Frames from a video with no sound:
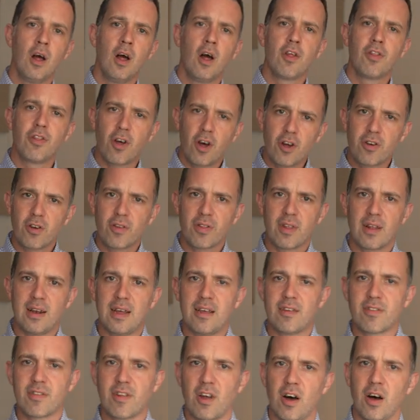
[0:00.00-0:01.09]
Third on the
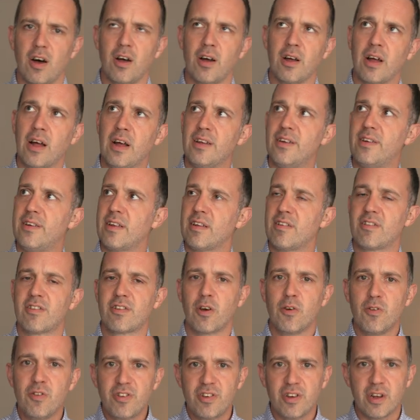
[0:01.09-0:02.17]
list are
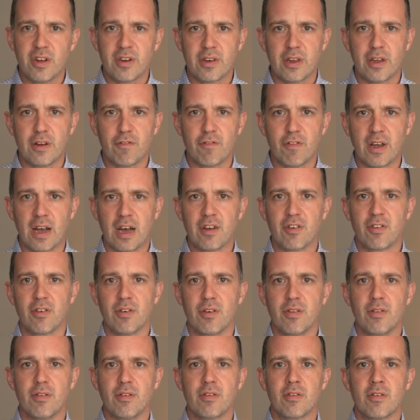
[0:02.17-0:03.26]
dissociative
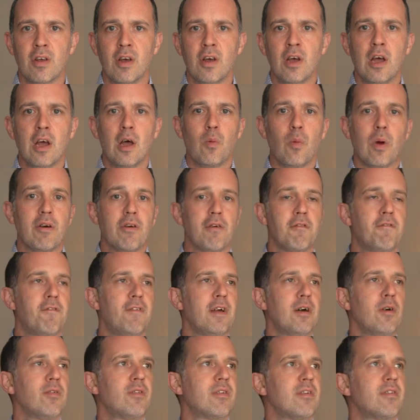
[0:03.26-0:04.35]
reactions, where it
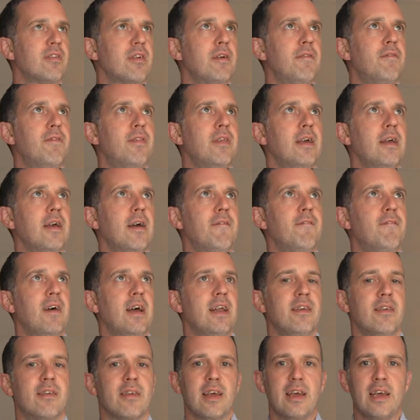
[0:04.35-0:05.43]
feels as if the
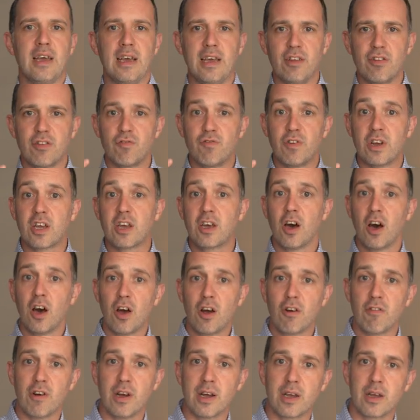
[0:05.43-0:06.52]
event is
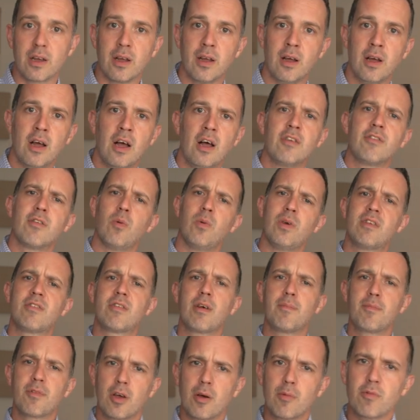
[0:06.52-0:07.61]
recurring. So we
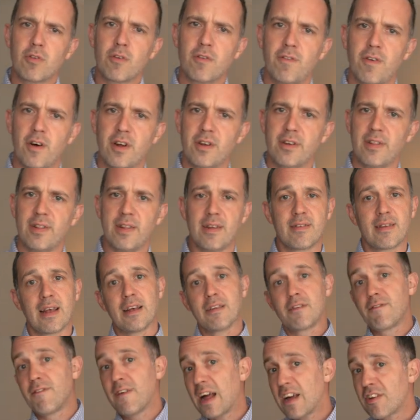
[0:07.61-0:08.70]
sometimes refer to this as
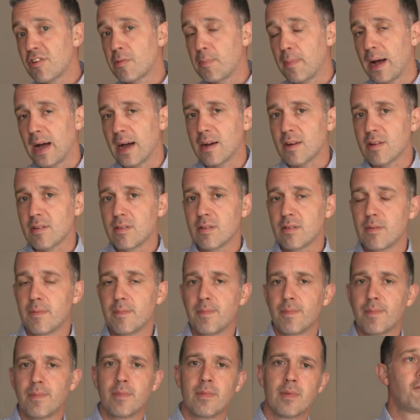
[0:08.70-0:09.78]
flashbacks.
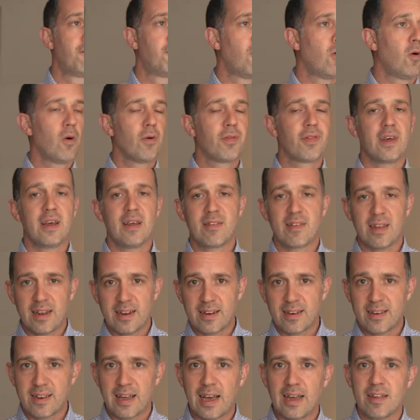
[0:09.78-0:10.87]
The fourth is
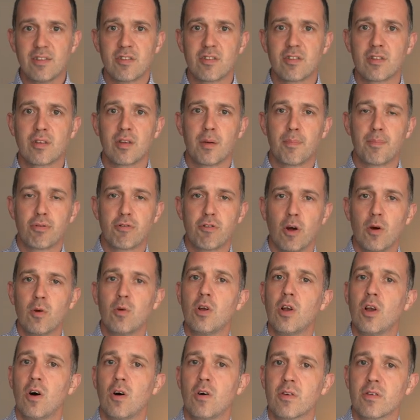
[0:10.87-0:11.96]
intense,
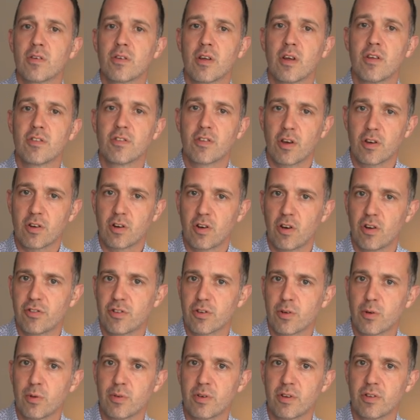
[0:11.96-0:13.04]
prolonged
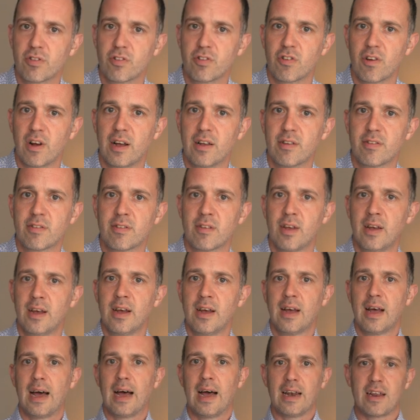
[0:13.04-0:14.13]
psychological distress
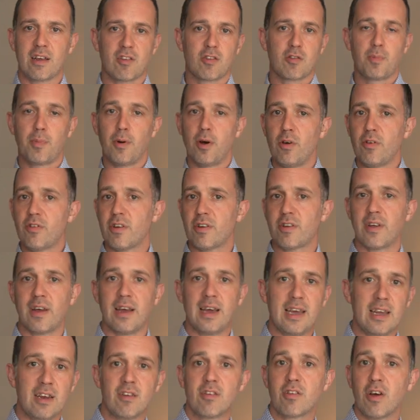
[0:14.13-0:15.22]
and exposure to
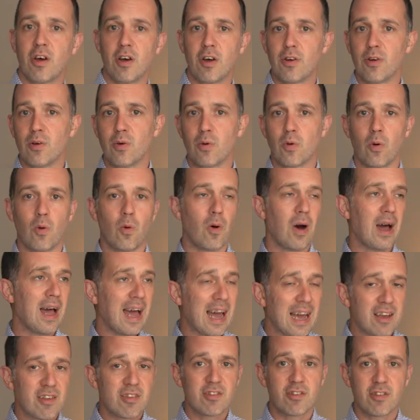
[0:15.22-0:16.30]
internal or
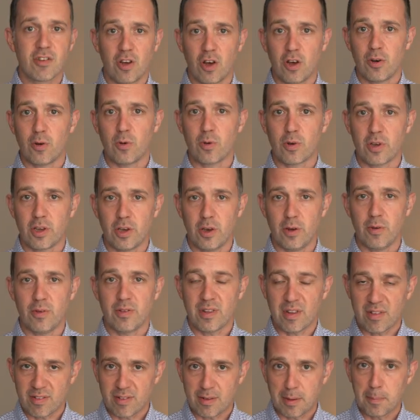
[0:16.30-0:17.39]
external cues
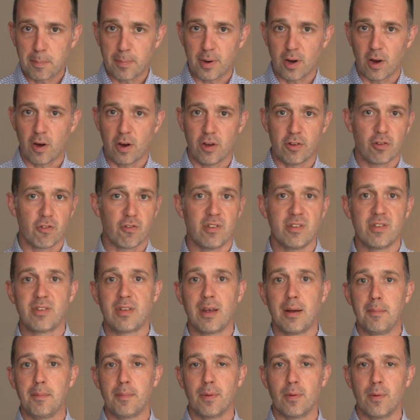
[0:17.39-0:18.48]
that symbolize or
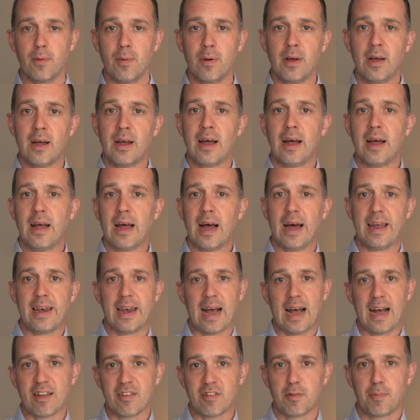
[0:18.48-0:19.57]
resemble an
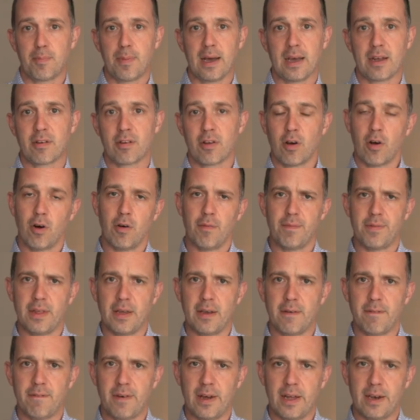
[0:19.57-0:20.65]
aspect of the
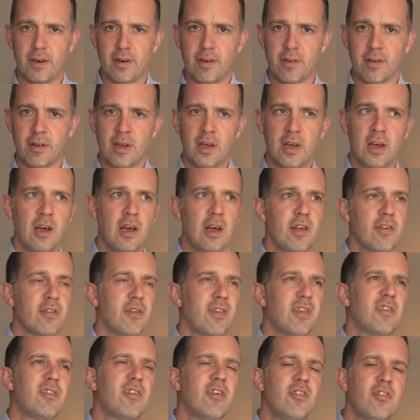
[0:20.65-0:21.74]
event. So
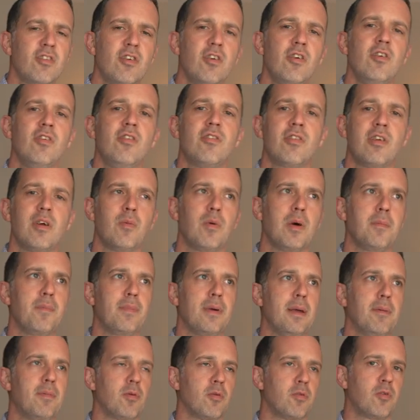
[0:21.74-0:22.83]
this is usually when
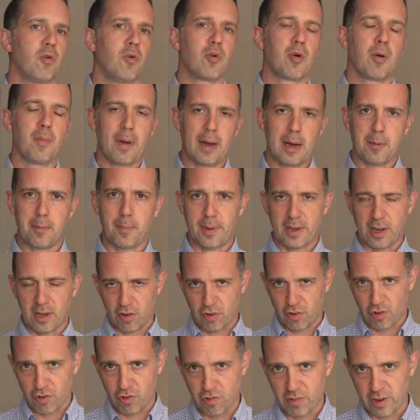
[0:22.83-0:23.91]
people talk about being
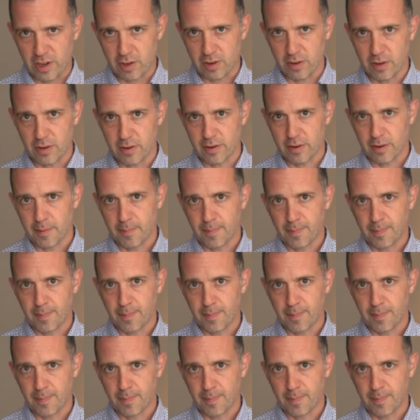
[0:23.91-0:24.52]
triggered.